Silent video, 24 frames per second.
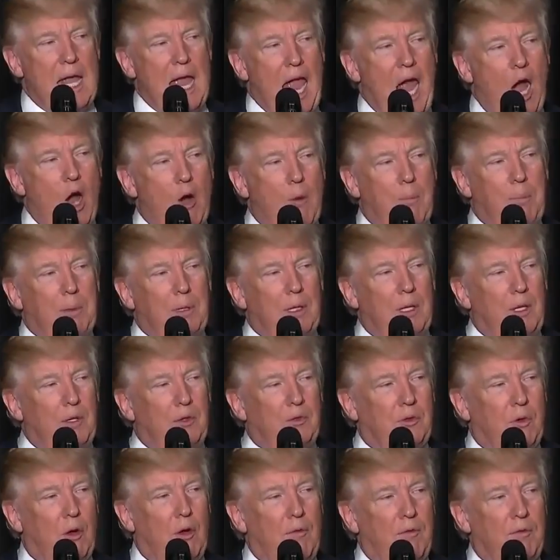Our police
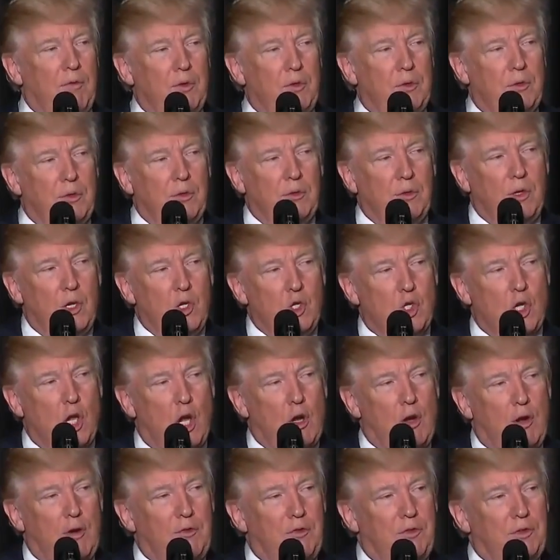officers,
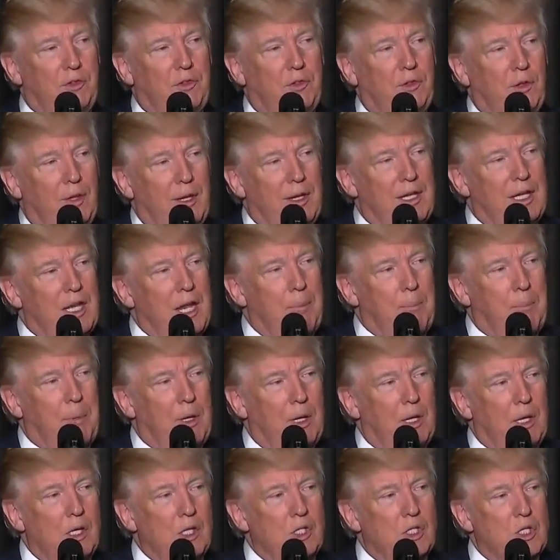sheriffs, and
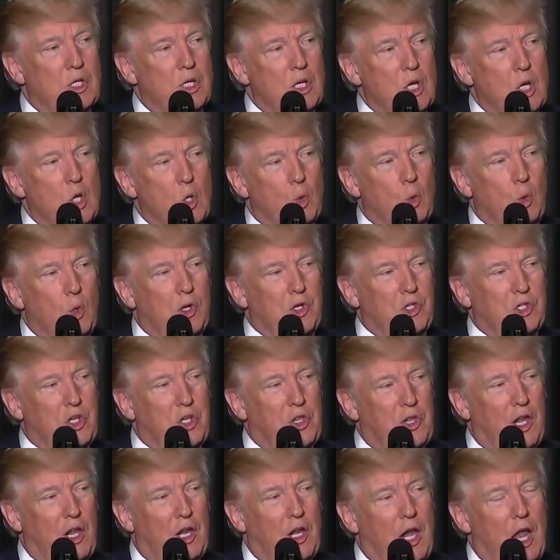deputies risk
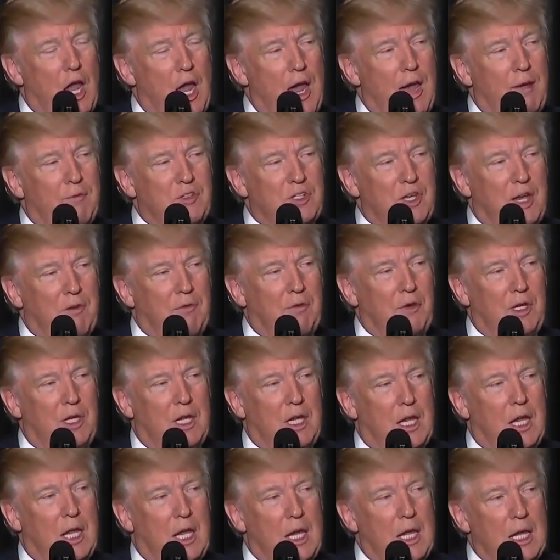their lives every
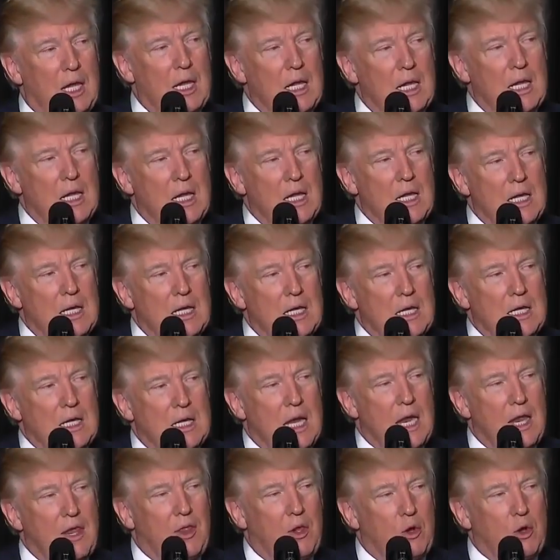day,
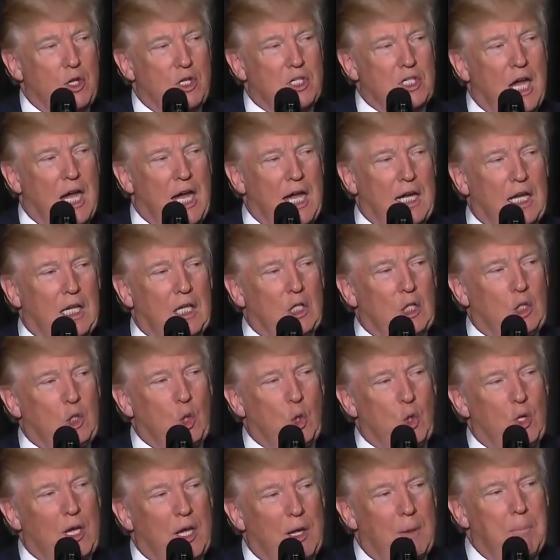and they're entitled
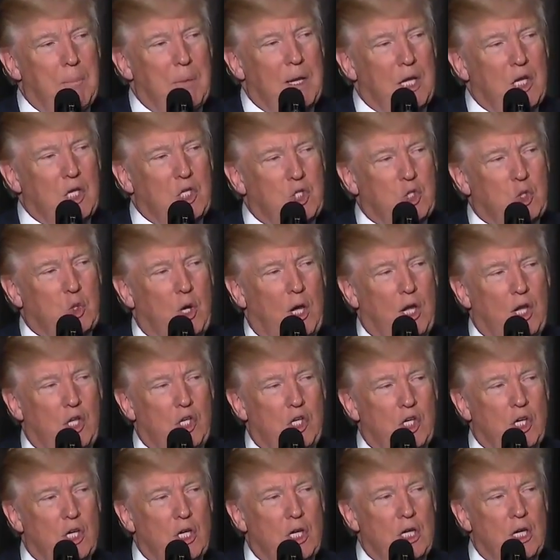to an
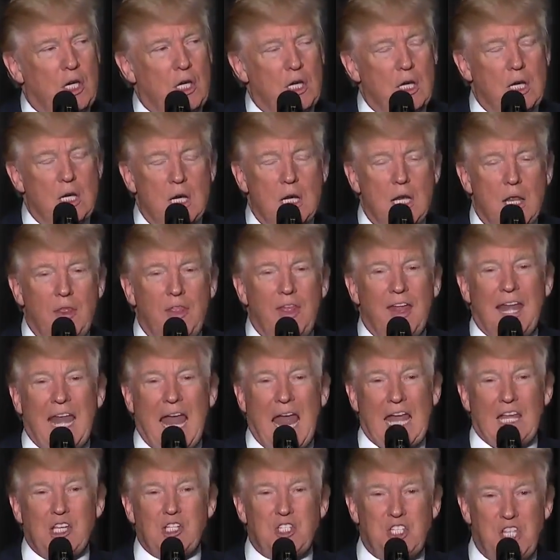administration that
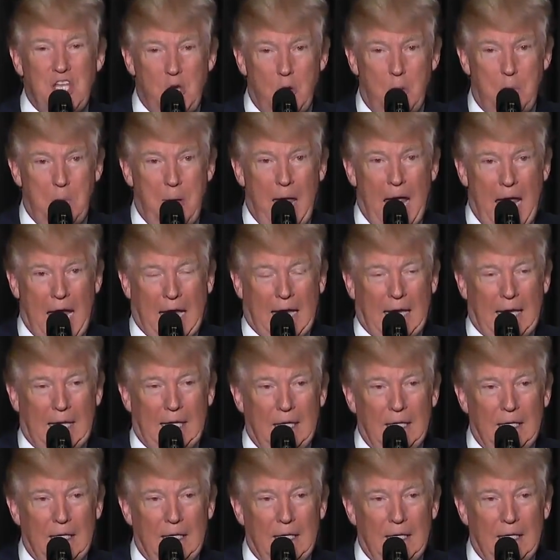has their back.